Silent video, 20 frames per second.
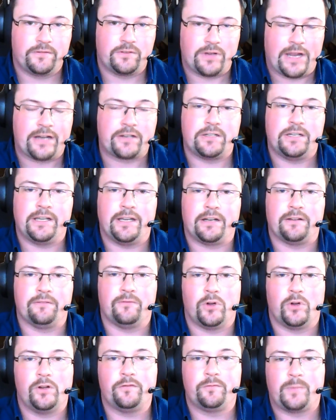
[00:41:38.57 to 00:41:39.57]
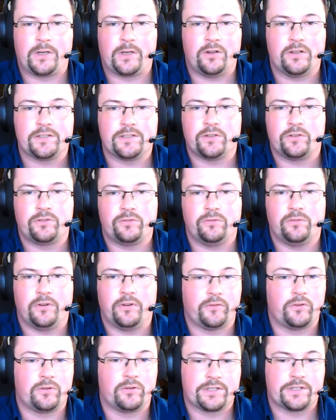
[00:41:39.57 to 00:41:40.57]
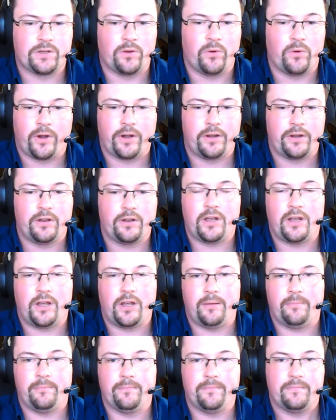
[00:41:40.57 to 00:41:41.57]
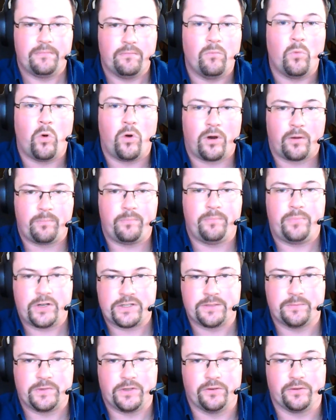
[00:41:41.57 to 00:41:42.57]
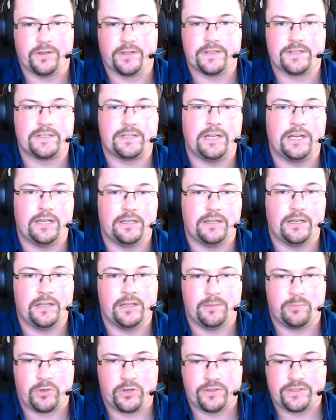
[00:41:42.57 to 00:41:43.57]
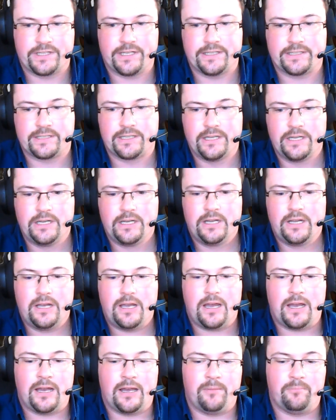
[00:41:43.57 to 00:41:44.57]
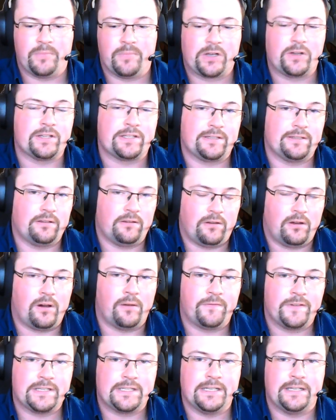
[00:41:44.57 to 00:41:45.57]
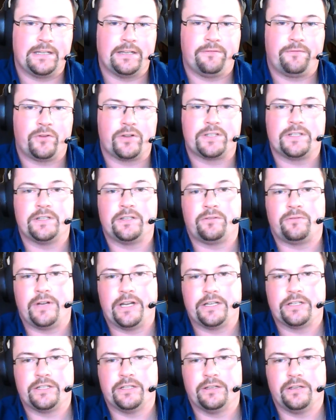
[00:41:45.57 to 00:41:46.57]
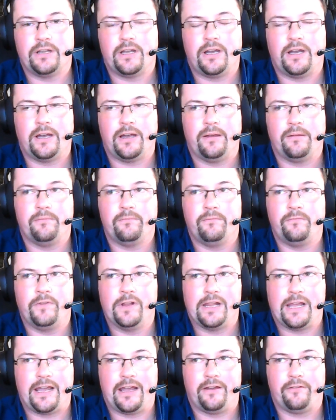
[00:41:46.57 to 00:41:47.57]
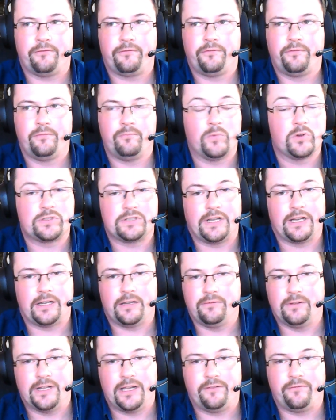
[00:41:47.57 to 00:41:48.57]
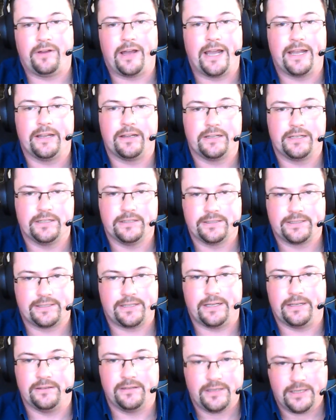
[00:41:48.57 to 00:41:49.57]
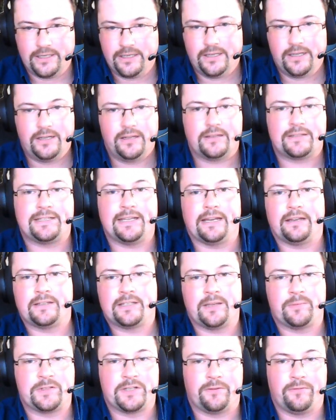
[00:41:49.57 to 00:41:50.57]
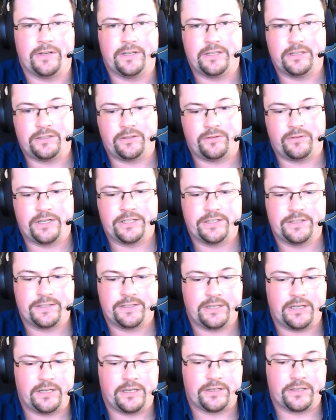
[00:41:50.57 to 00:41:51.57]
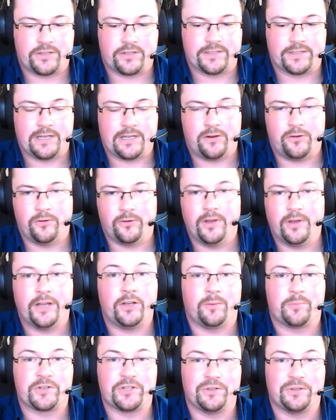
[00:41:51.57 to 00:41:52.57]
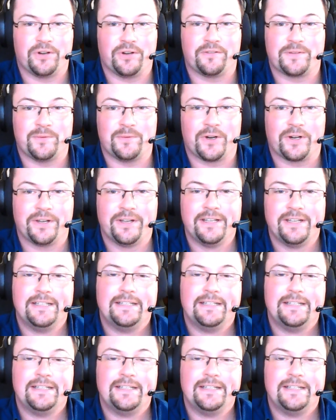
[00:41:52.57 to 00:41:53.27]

actually get involved, but also to, of course, earn more Possum tokens in the process, because obviously the first iteration most likely will have higher yields than subsequent iterations, and that's just how adoption curves work.